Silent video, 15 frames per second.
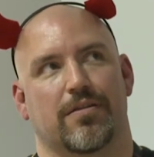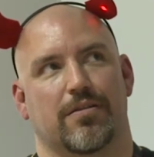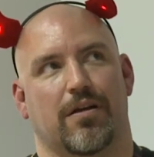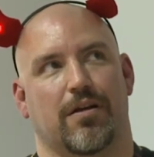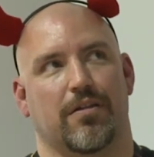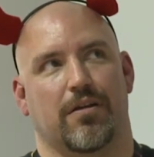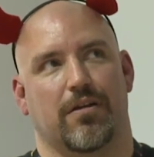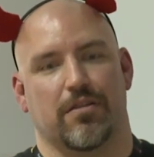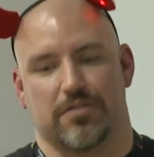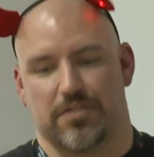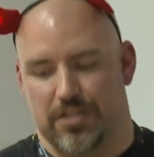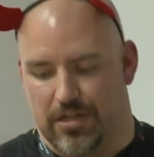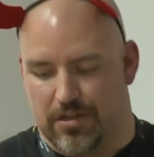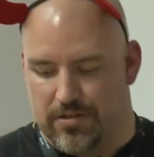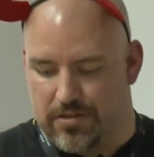all the
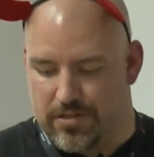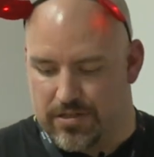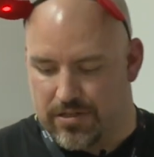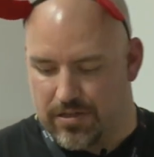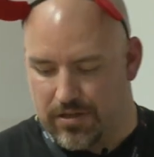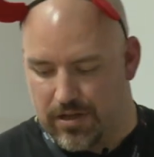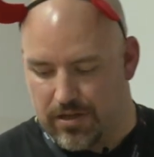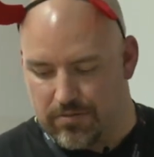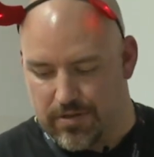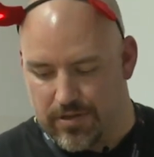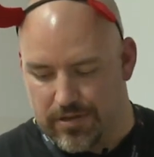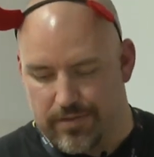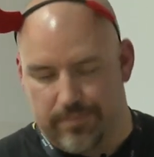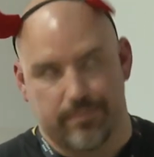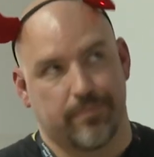shares along with
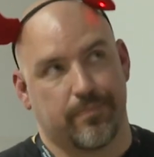it.